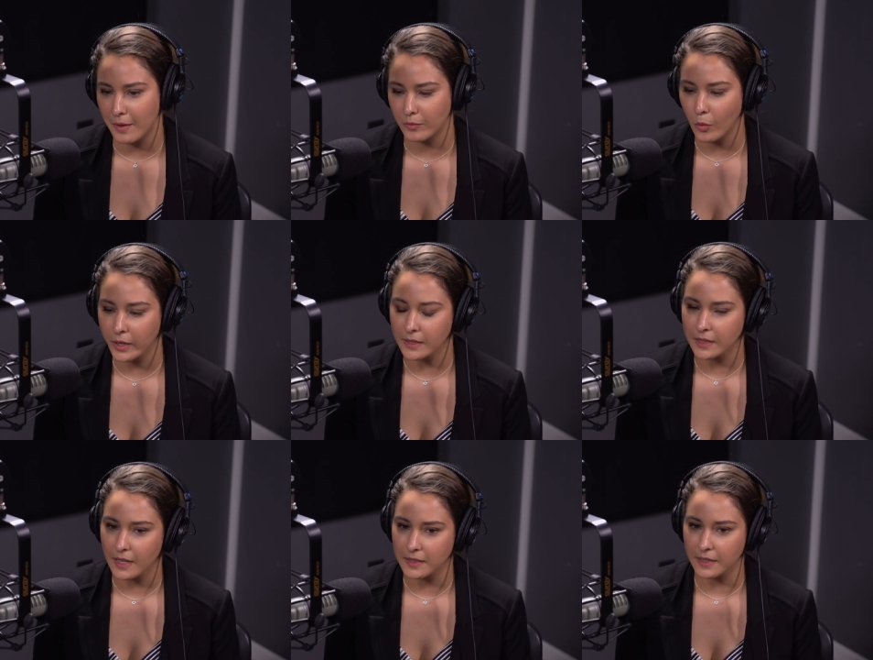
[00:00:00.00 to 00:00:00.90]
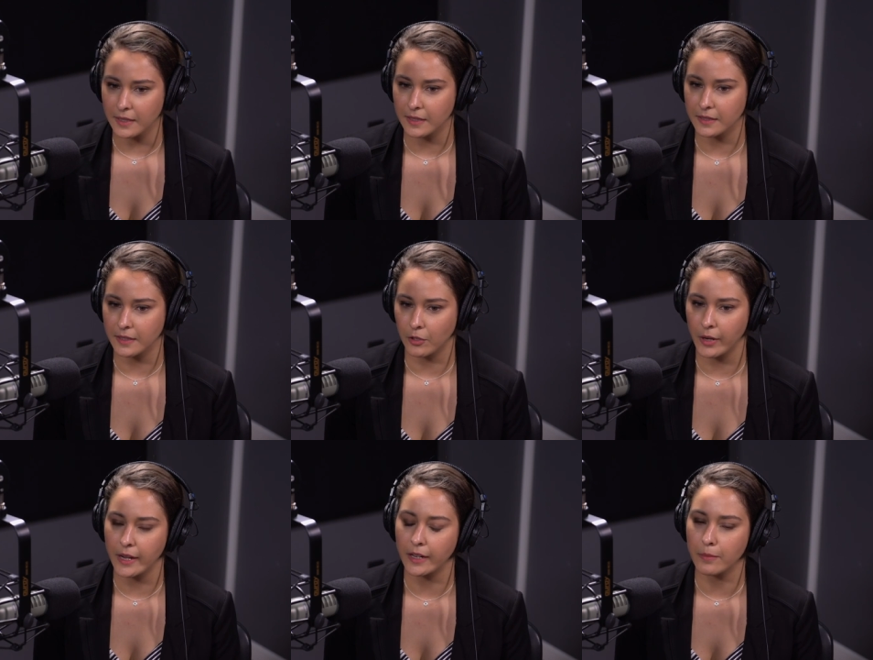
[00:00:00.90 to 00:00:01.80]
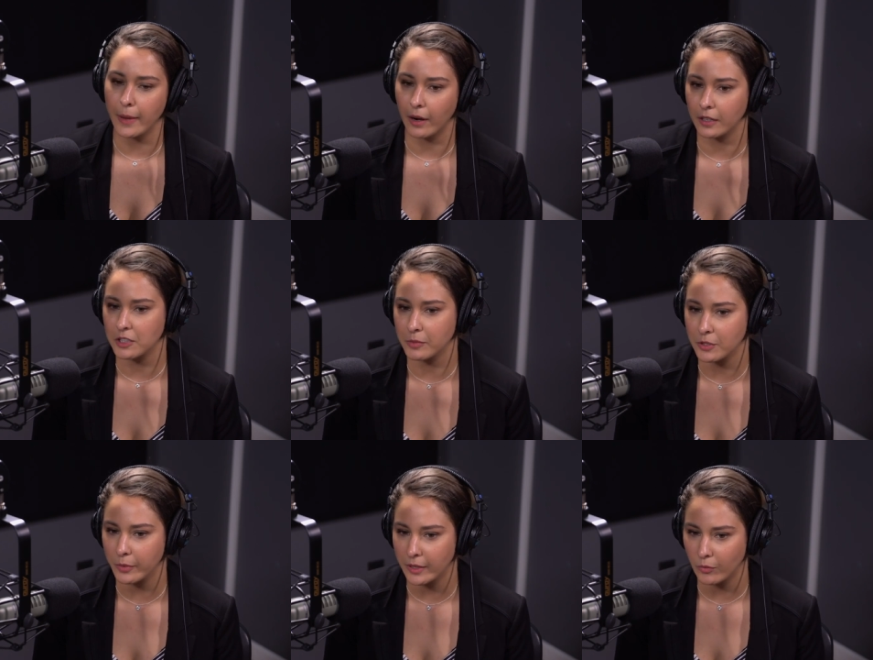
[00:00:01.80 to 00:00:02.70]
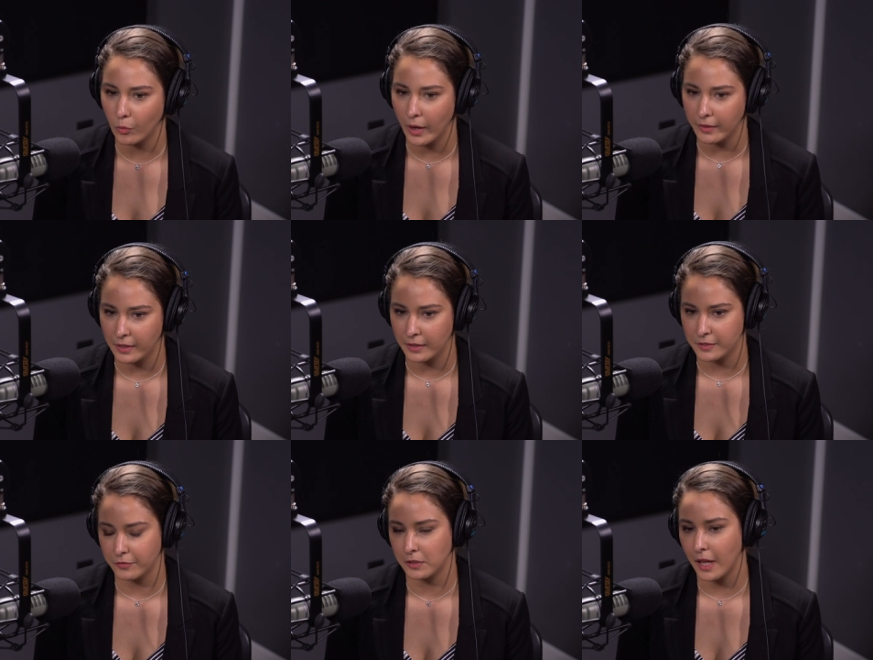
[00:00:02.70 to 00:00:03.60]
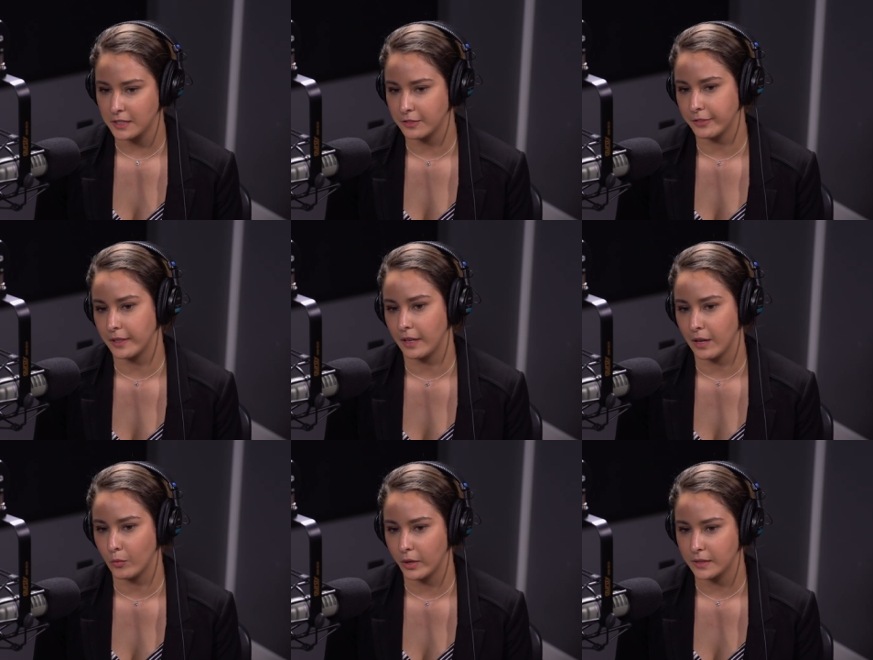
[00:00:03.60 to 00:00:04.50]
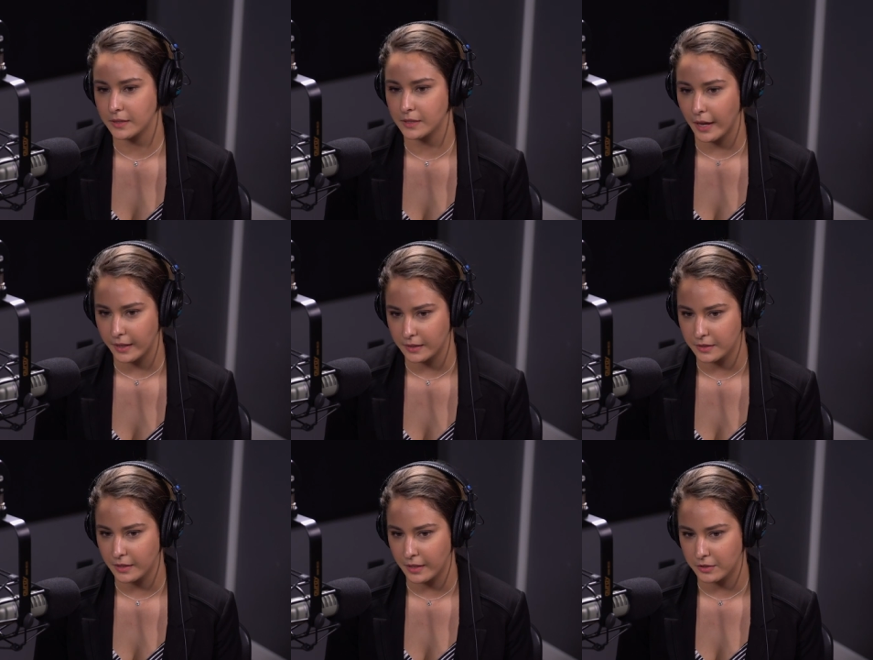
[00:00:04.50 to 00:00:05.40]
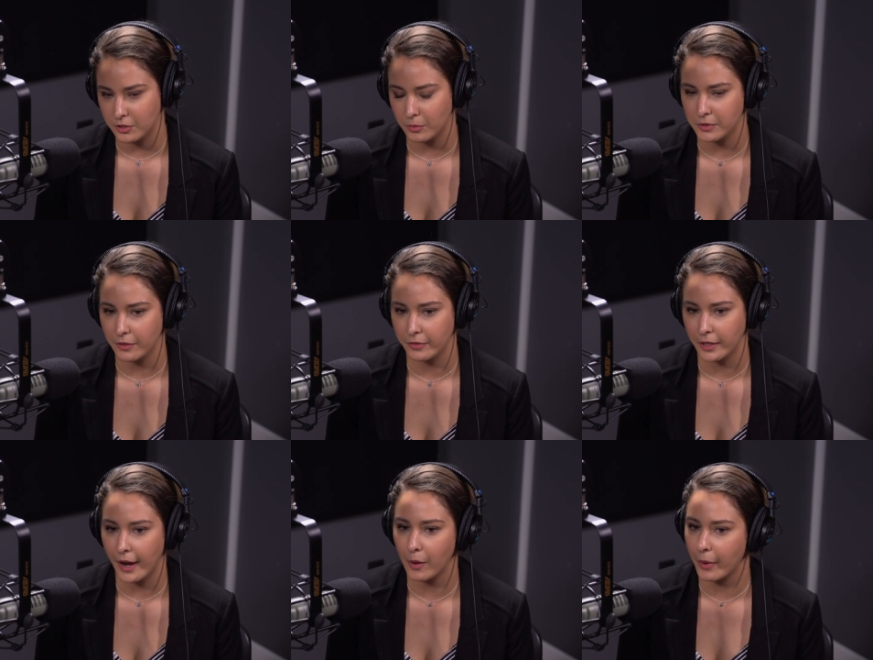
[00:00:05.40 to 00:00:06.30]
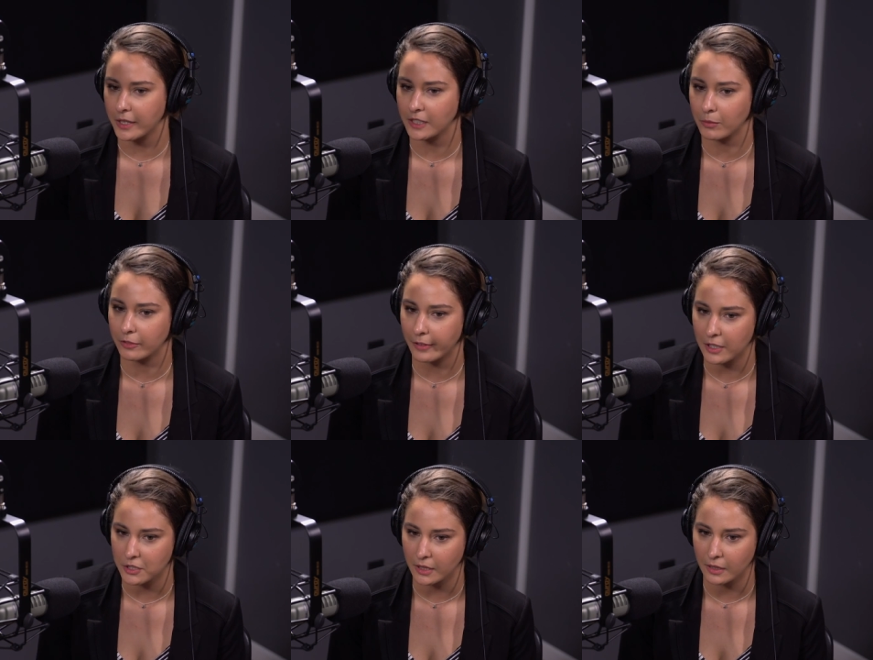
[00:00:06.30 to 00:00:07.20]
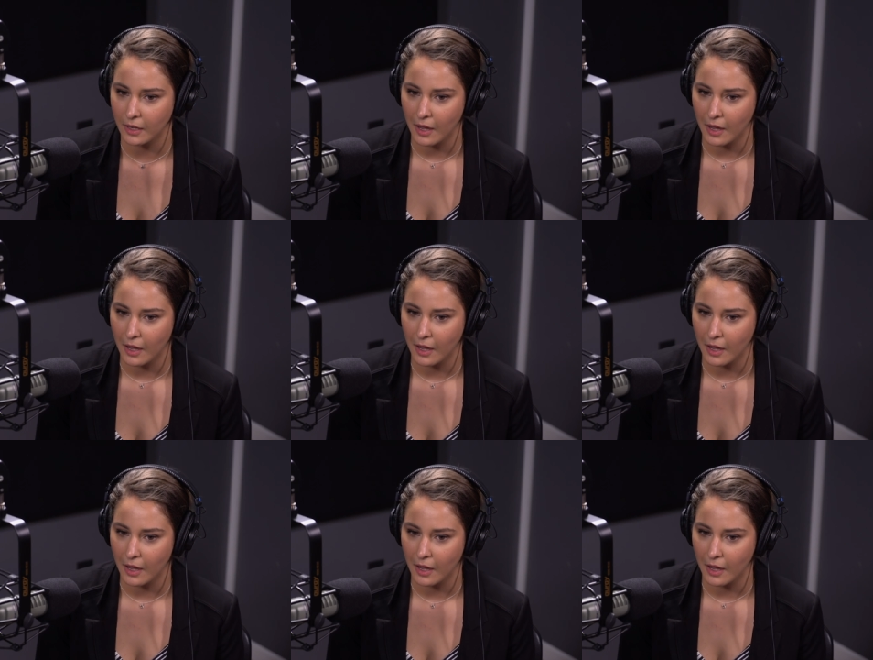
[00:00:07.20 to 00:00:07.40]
What it does is created a marriage between what is philosophy and what is science in terms of the chiropractic profession.